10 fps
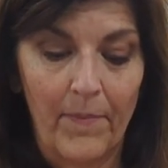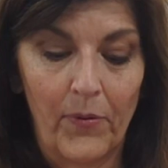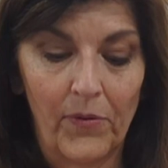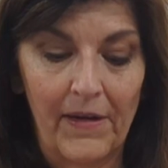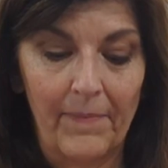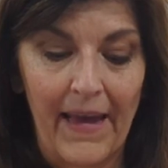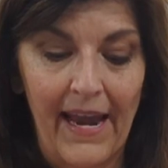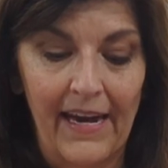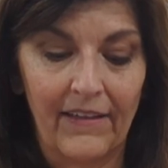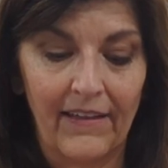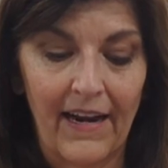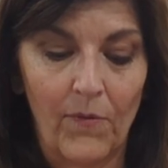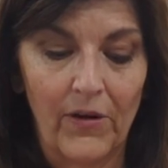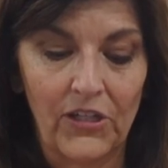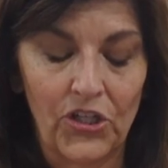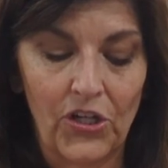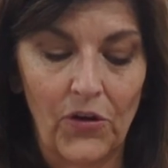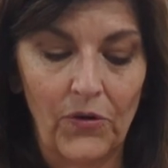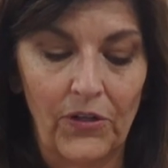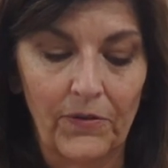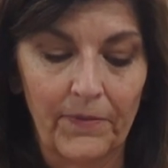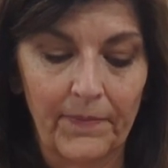pre-made that I want to show you.